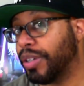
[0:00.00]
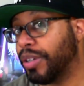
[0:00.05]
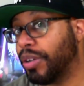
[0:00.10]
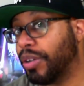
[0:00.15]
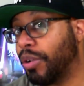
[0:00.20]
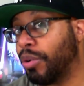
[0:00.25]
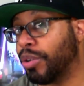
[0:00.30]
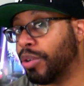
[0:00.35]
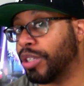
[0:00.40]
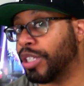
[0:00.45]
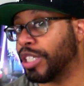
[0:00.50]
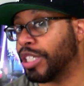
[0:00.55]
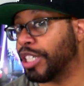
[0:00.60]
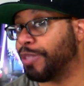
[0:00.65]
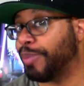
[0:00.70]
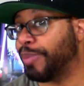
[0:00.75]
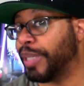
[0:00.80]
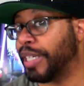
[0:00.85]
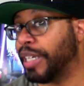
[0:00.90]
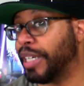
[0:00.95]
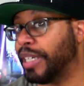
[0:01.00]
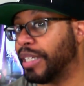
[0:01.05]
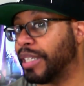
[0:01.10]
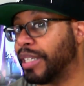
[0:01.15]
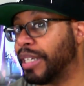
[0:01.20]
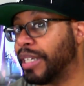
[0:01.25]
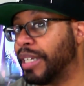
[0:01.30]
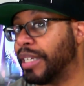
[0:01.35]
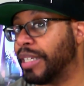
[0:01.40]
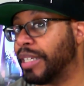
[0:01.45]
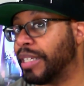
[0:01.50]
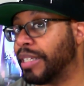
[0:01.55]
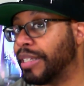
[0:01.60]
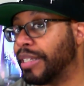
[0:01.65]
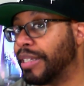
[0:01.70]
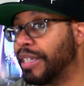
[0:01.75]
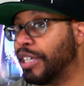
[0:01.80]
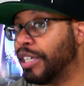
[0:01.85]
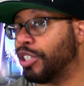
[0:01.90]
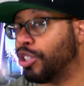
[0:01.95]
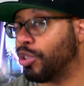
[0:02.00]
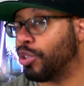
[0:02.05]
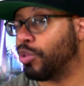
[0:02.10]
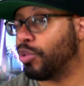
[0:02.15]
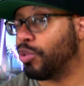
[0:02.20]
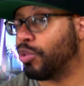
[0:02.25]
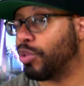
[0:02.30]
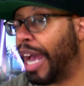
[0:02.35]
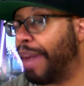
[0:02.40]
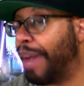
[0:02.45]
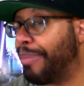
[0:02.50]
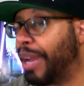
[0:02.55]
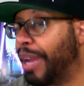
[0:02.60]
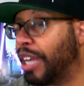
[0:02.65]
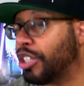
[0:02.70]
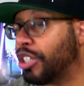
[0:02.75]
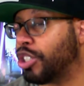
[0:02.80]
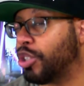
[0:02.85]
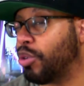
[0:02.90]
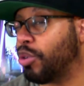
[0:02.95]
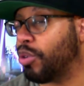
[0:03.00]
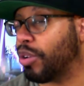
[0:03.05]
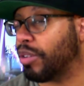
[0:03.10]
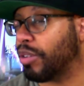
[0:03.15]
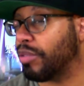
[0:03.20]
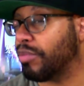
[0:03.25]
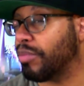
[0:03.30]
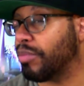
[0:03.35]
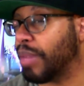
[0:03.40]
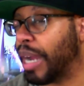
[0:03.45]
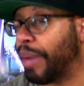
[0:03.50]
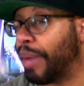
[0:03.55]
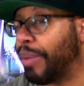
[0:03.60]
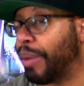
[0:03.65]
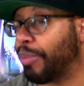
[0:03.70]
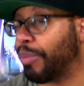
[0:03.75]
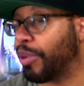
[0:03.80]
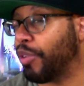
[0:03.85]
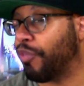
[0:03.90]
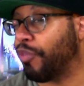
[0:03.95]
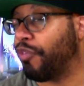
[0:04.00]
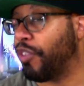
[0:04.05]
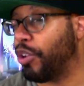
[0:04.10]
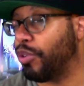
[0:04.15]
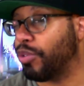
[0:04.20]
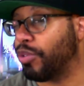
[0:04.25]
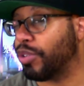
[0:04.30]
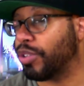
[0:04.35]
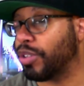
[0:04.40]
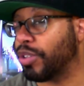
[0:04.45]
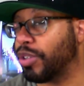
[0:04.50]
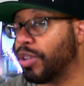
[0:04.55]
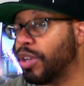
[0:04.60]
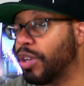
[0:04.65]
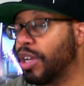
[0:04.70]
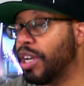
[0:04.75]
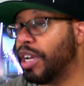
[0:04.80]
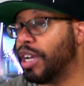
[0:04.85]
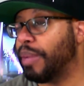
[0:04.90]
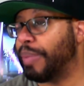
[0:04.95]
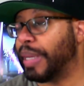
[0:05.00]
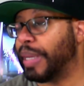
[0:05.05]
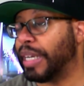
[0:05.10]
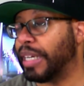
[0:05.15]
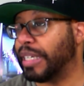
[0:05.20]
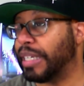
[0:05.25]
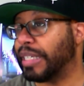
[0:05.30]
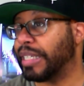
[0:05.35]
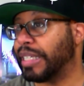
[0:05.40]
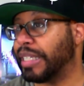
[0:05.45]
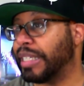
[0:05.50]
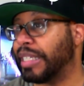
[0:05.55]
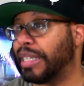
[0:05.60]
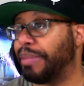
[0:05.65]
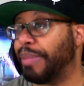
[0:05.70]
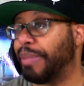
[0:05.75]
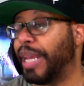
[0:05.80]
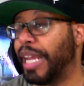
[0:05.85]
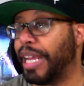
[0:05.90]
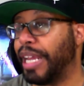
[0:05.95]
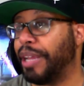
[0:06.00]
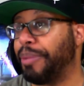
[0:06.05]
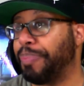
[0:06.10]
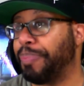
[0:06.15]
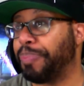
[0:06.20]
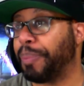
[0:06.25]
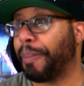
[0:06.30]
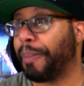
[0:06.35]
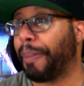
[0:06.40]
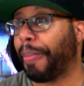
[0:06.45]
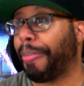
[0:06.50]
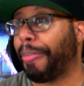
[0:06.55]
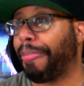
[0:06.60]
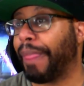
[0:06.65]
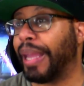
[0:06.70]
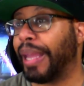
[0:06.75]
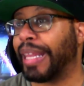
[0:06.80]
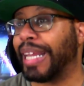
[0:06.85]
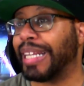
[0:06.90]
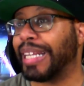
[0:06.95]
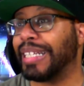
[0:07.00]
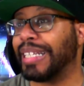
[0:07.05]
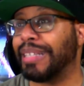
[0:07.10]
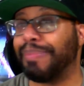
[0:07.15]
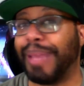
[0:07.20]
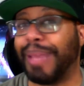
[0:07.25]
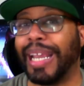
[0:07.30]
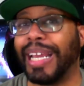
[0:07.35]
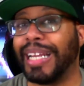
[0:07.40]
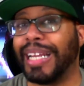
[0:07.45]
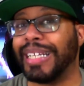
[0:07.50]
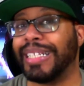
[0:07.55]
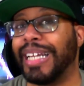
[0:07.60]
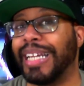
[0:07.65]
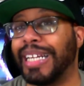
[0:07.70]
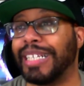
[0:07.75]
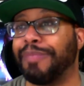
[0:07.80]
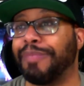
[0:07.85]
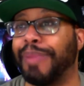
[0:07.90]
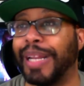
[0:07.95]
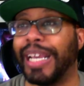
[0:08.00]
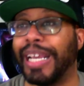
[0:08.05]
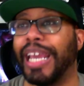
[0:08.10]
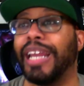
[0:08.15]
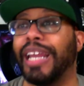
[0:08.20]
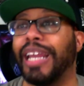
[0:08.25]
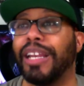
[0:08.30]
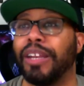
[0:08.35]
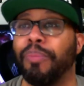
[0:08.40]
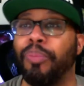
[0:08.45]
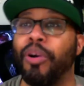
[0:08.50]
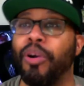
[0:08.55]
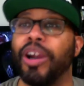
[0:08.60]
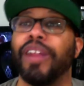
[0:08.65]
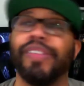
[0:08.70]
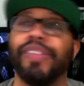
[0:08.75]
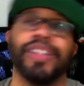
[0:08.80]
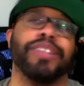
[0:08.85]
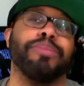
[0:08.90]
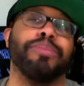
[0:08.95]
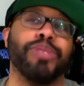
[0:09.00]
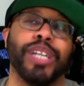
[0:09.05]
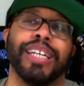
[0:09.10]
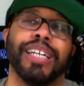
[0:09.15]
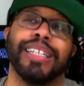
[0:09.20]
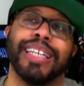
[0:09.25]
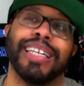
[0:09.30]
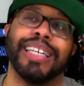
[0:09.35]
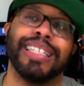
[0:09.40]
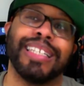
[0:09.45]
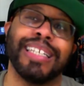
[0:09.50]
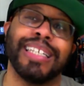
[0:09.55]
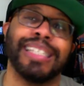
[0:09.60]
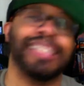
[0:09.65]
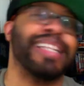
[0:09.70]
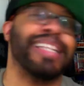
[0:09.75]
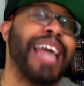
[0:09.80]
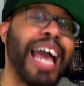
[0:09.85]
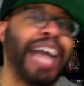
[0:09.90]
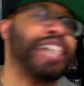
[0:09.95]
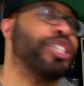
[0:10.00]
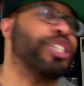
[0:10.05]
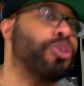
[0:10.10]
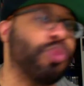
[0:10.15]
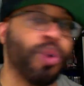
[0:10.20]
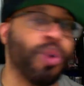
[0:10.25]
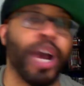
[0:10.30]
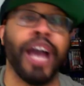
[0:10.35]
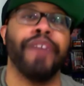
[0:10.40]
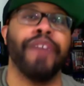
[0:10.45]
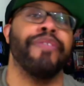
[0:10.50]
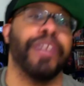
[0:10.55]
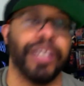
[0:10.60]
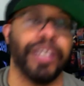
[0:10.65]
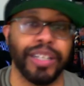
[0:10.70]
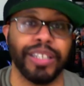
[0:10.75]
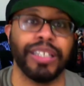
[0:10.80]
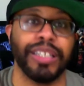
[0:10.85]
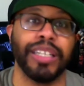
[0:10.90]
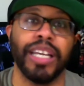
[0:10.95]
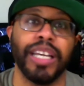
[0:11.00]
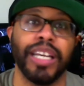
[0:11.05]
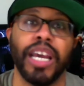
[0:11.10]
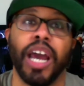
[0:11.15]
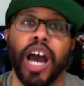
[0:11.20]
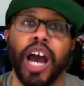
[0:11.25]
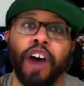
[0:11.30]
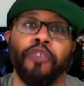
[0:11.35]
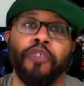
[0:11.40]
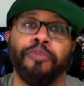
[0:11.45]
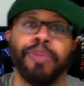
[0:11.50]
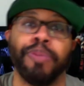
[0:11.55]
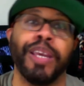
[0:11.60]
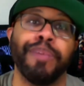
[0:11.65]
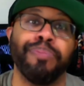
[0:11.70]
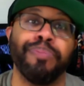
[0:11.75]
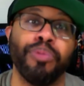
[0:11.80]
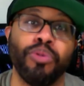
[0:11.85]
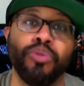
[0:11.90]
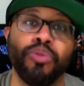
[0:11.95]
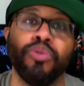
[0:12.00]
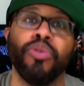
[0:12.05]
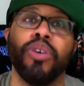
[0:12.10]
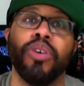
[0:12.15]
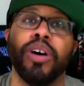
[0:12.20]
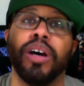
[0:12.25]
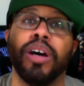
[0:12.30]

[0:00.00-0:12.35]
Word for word: or is it just because it's a dude? I'm not sure. I'm, I'm confused because to me, that doesn't make any sense. But again, the point of this I'm trying to say is this is actual evidence of people